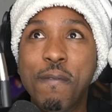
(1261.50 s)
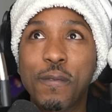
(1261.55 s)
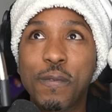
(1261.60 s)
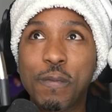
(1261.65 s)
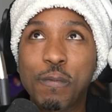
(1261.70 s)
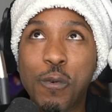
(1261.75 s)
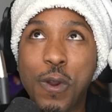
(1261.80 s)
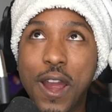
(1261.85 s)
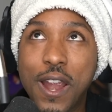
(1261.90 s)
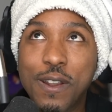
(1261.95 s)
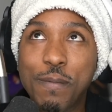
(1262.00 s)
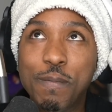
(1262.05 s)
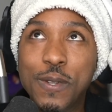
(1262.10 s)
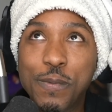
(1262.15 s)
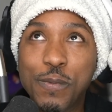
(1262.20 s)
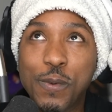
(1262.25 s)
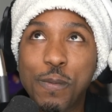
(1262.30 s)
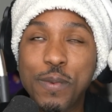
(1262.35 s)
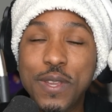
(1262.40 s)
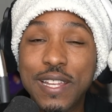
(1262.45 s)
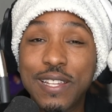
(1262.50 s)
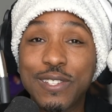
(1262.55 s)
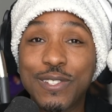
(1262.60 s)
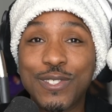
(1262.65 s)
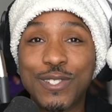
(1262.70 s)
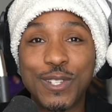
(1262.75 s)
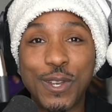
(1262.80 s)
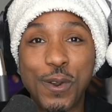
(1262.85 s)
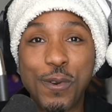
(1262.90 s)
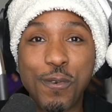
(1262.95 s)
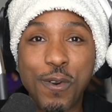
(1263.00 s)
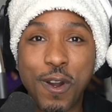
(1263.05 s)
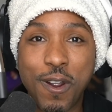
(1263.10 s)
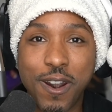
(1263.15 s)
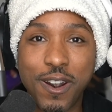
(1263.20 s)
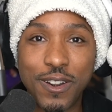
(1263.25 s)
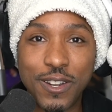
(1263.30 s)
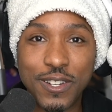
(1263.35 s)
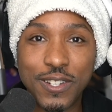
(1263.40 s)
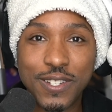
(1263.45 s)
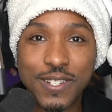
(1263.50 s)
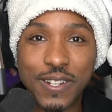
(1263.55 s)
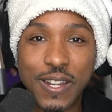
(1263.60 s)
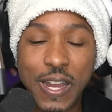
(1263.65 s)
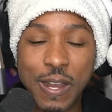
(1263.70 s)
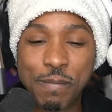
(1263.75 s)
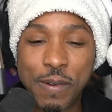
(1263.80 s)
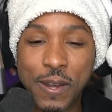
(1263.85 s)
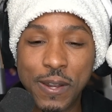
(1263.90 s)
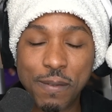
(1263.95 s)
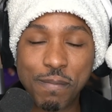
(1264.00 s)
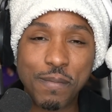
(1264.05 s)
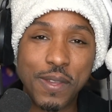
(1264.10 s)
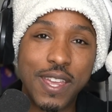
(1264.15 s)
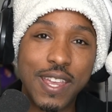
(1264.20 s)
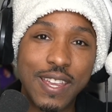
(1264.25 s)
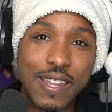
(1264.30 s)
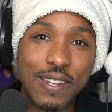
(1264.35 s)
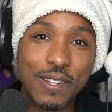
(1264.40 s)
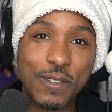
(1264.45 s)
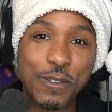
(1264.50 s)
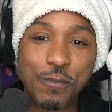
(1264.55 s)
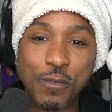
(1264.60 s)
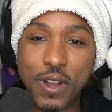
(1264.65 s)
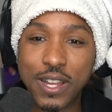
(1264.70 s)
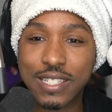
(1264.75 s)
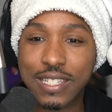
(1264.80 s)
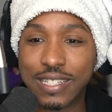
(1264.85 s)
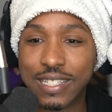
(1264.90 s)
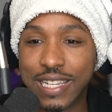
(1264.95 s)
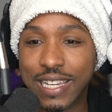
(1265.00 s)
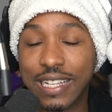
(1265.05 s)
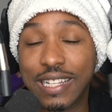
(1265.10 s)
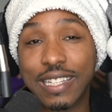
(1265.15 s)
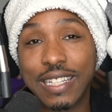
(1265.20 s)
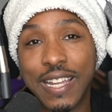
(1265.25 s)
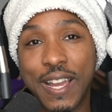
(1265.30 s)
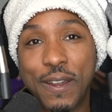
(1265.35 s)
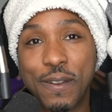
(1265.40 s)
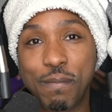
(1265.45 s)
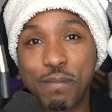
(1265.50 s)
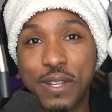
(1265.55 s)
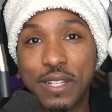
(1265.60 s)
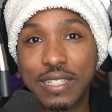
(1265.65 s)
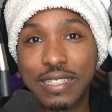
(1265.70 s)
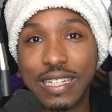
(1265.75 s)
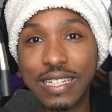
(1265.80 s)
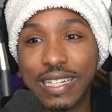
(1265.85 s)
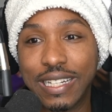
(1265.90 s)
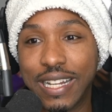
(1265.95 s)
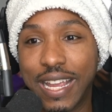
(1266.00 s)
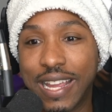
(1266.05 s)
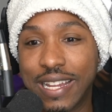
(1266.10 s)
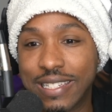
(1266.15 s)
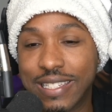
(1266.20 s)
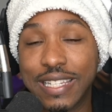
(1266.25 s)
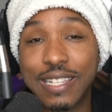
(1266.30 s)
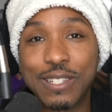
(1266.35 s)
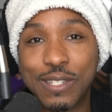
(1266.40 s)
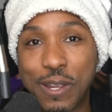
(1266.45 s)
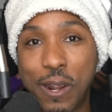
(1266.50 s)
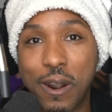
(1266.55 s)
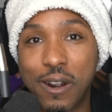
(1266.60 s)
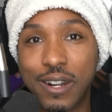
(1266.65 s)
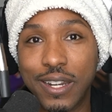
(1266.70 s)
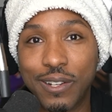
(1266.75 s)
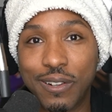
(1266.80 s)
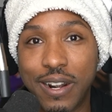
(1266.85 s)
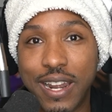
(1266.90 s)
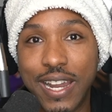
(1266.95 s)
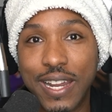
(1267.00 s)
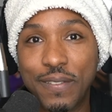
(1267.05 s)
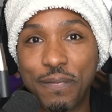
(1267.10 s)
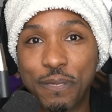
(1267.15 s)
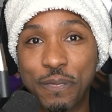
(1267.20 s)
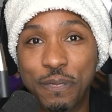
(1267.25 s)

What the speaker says: why are people being so harsh about a man who wants to take accountability and say sorry, right?